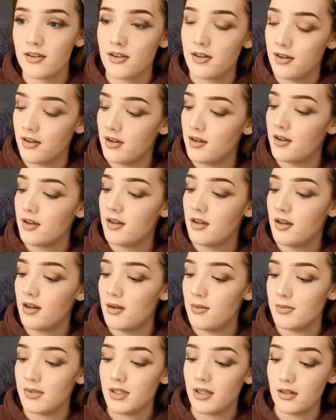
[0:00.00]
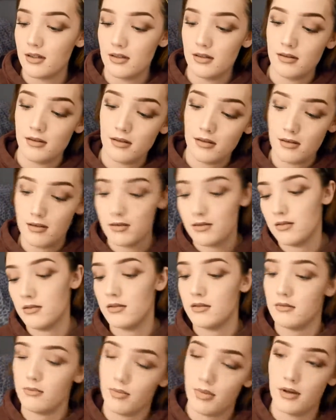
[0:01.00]
I'm just gonna
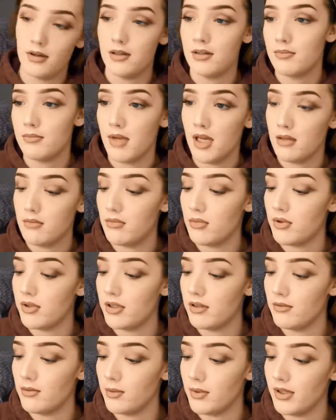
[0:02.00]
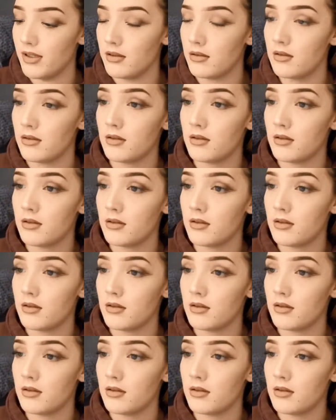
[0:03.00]
spray this bad boy everywhere.